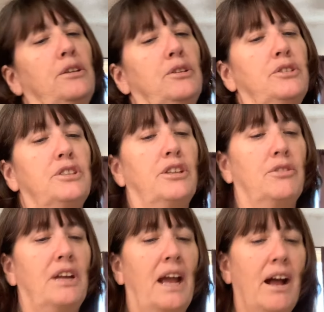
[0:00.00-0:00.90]
So
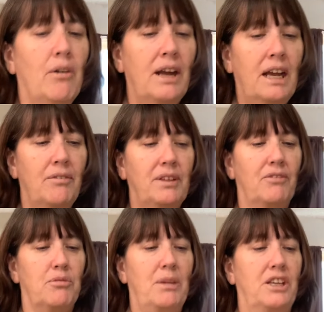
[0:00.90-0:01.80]
now I have the
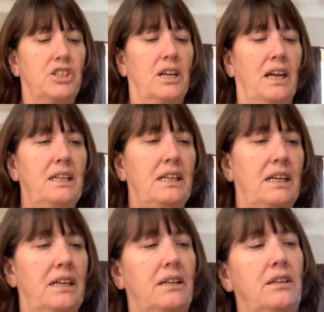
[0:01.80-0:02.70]
information I
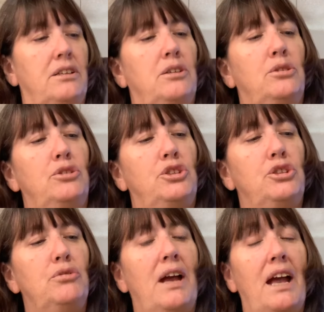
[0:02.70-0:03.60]
need
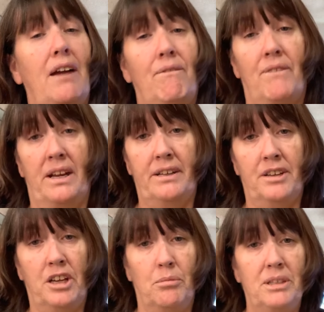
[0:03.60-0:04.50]
to find out
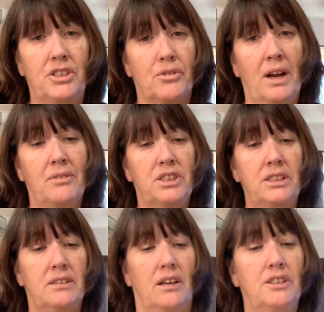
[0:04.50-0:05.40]
how many giraffes she
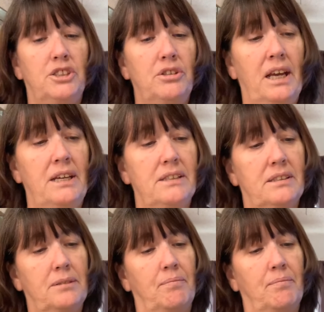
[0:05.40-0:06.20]
saw in 2 days.